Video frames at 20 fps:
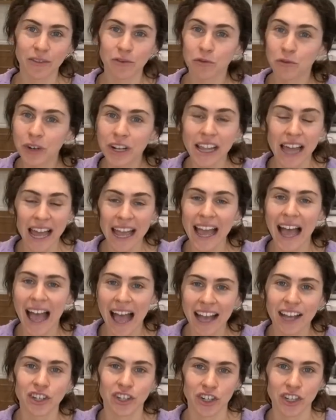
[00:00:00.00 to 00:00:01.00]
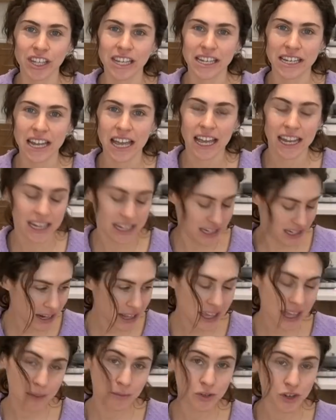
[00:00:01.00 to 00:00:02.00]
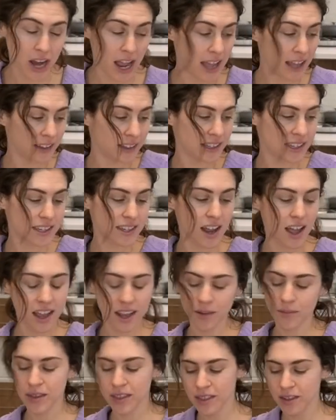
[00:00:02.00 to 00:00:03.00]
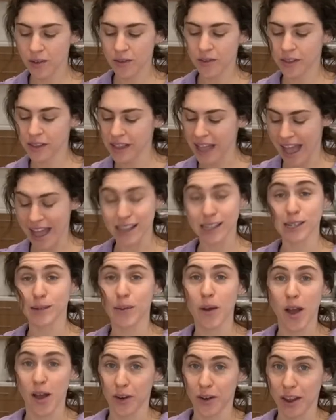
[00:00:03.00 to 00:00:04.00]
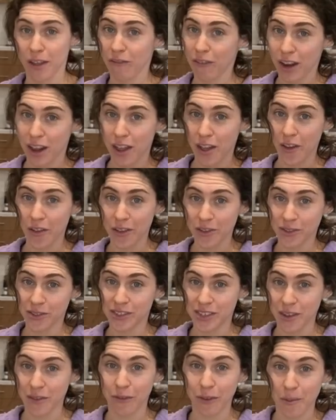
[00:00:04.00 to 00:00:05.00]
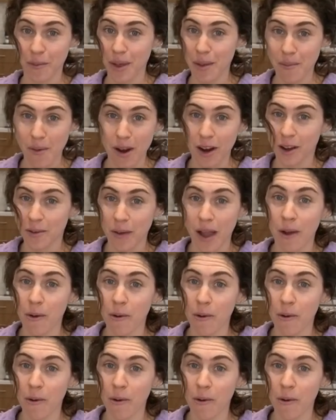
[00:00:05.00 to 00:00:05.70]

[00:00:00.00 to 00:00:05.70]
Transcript: Real, I actually did. And I'm gonna keep trying. This is not gonna be the, the last pottery video you see from me, mark my